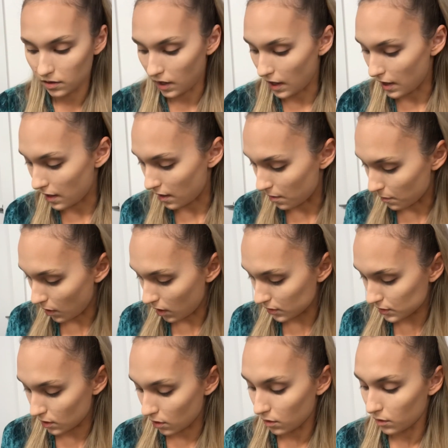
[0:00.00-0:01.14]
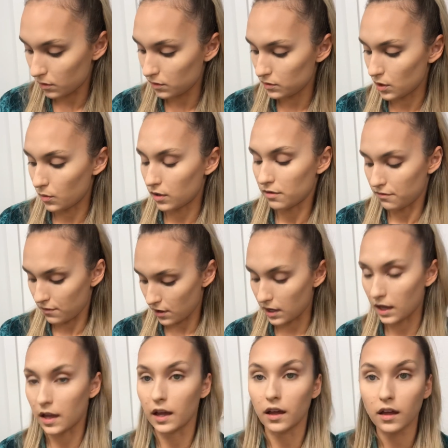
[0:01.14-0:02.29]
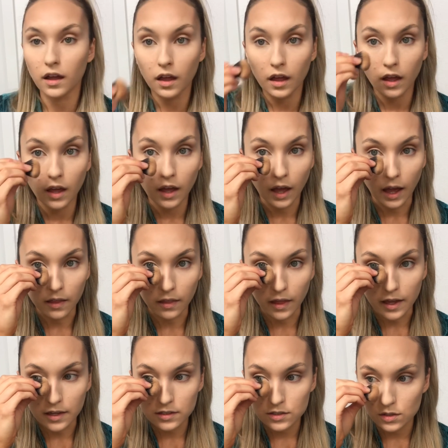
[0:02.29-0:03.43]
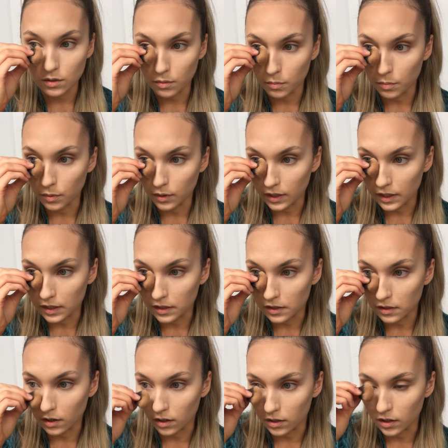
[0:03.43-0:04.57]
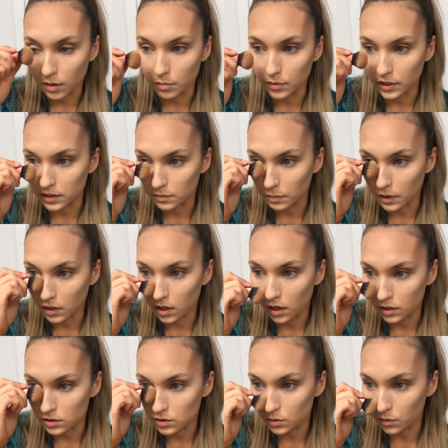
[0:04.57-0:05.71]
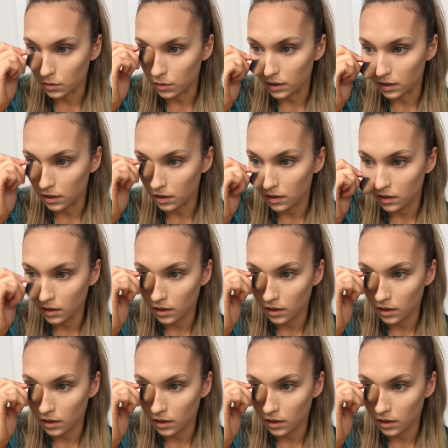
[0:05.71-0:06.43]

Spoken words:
Also, don't wanna forget, I like to blend, or not blend, but contour